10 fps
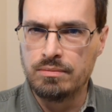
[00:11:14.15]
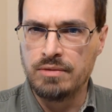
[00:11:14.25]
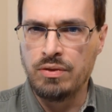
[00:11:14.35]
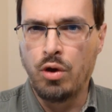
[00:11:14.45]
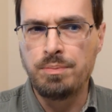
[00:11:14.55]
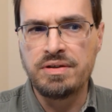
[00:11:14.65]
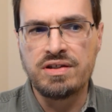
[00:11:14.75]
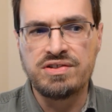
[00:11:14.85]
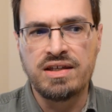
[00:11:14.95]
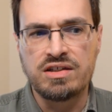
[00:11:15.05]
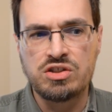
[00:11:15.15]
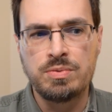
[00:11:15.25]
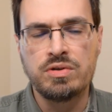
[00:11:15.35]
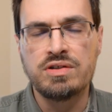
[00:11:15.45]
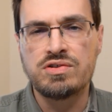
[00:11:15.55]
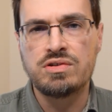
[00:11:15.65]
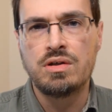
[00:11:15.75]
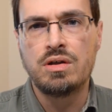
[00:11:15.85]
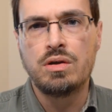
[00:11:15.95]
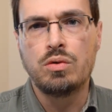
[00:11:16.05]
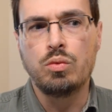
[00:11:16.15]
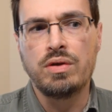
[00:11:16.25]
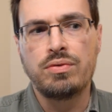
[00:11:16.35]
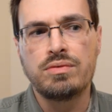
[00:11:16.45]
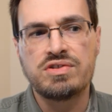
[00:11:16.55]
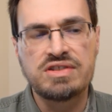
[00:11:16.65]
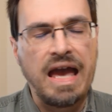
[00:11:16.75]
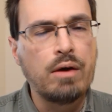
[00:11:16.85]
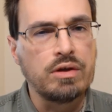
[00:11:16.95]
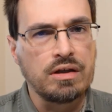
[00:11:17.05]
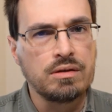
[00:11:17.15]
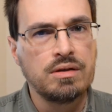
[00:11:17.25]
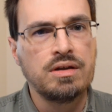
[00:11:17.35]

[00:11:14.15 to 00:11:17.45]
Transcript: They thought because he had experience with scouting